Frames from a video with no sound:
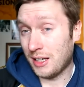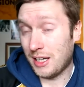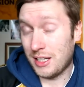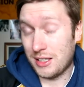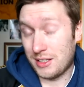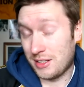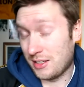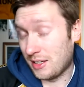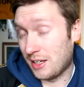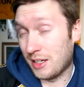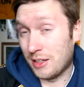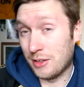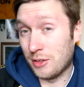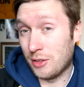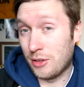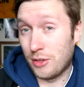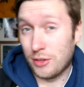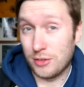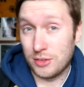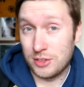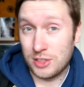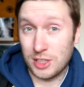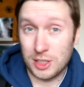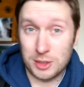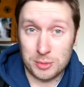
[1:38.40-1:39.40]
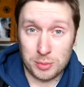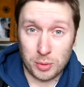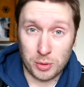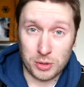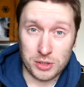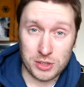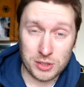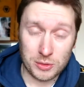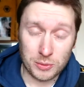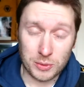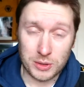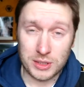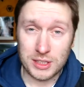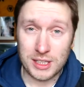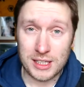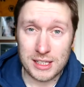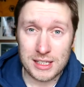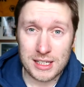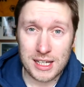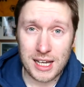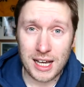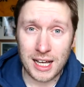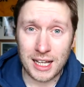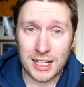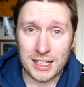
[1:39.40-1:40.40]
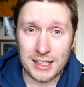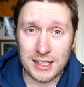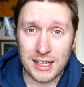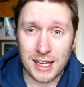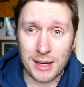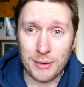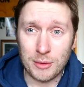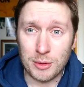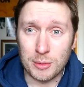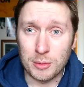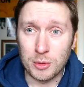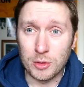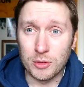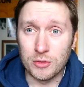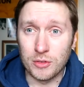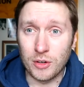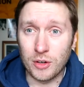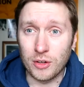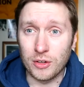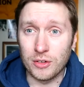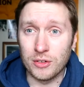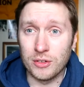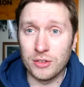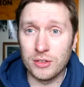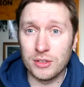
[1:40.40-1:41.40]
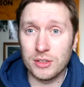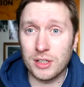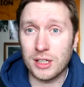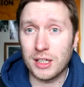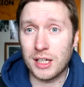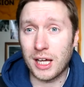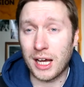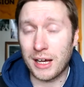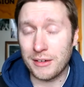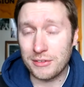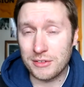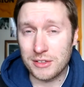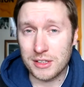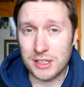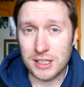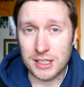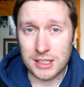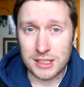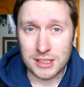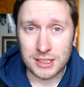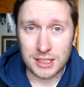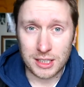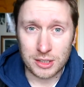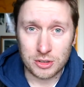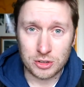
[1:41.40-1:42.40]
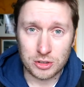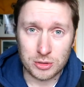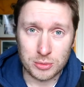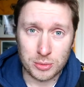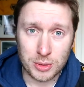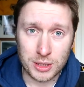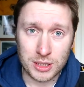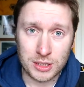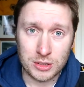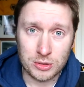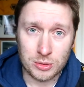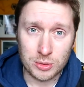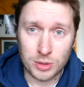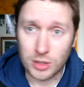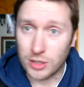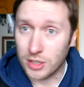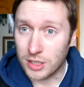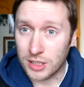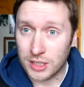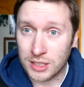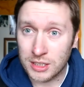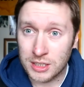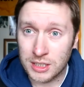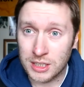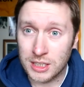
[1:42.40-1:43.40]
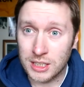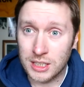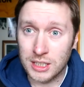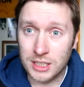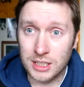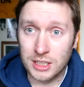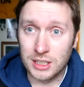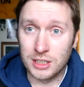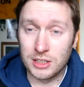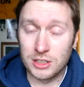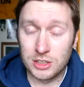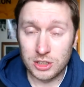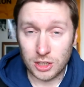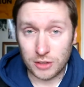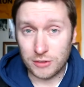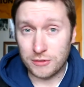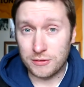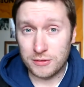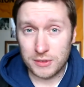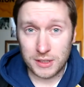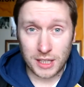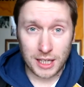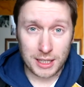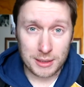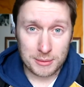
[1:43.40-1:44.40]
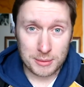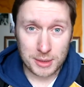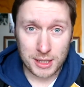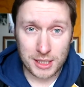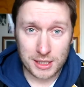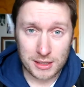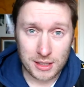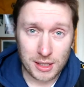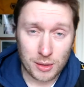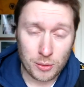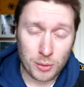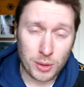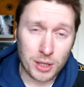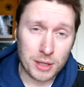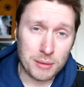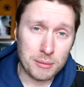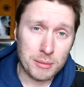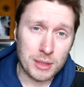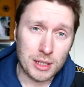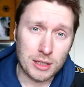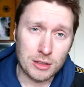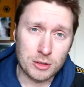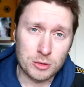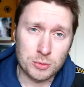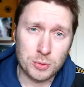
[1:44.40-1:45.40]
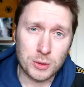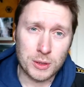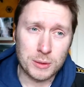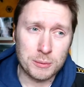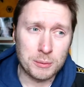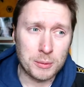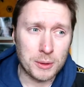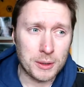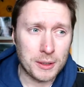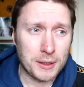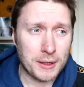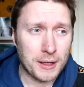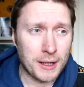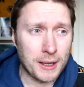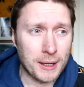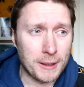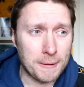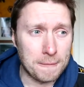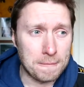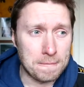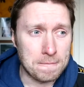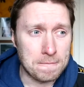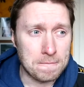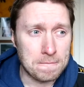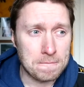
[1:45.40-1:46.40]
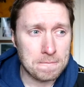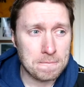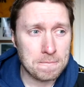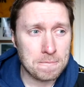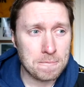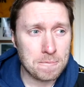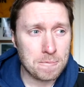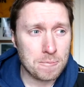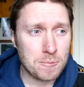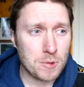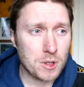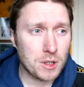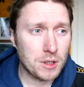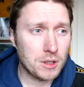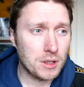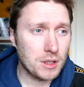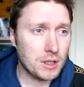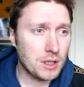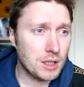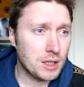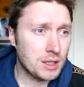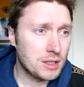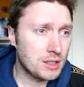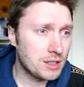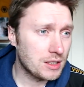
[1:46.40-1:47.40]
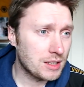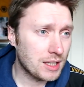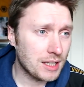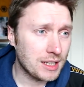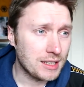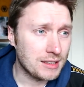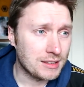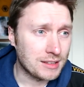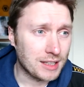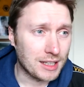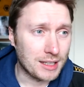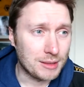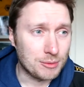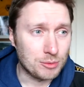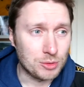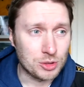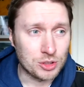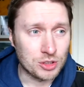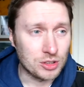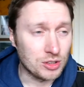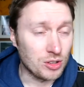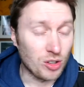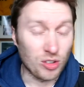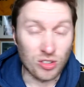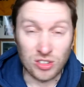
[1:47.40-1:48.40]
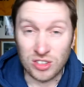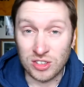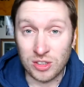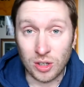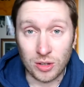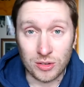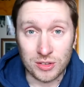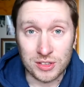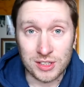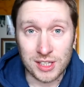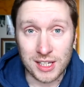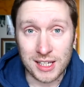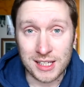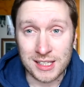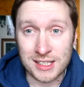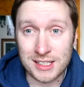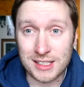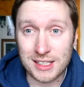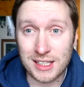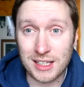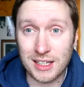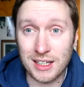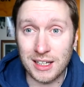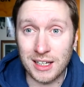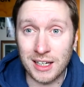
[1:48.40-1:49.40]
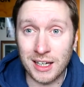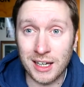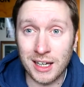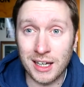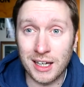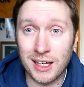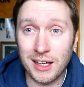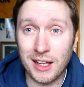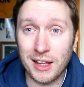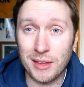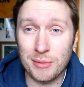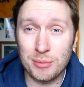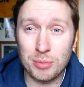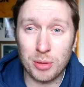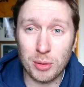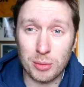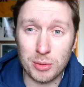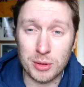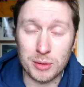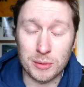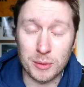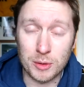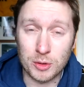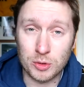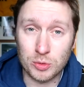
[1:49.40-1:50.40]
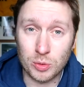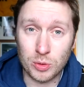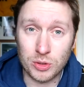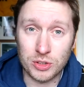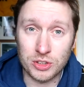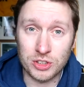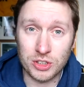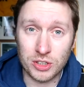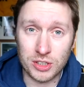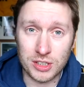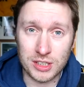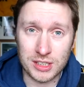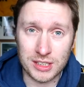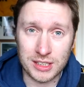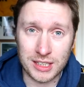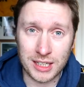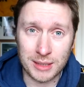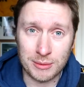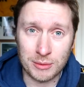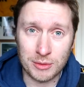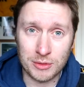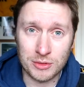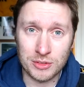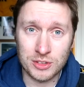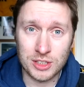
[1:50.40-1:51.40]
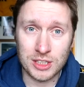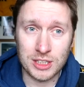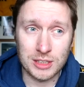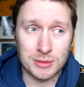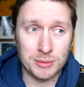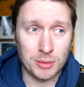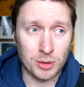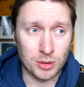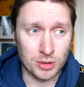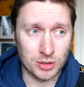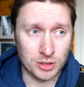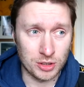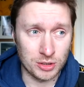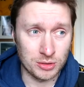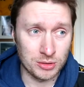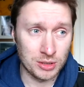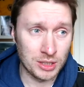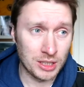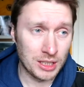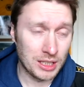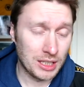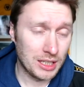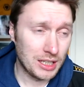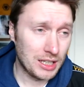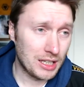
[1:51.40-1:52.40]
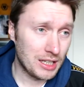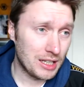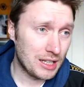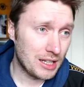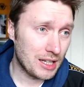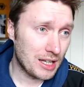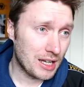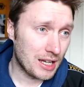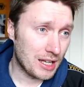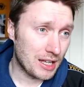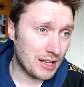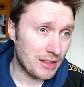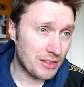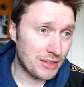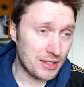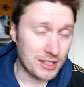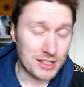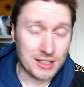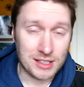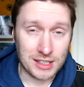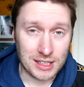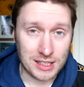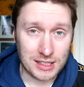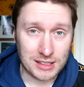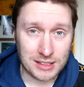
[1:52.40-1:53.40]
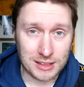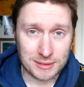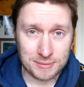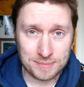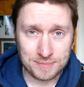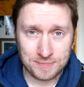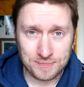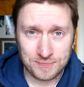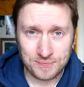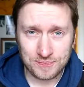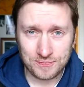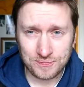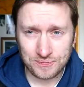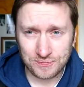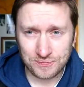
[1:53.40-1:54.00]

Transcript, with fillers: had to gather six points and we did, and now we move on after the international break to another tough game away at Middlesbrough, but um, today's game was a non-contest. Uh, probably the most one-sided game I've seen at Molyneux this season.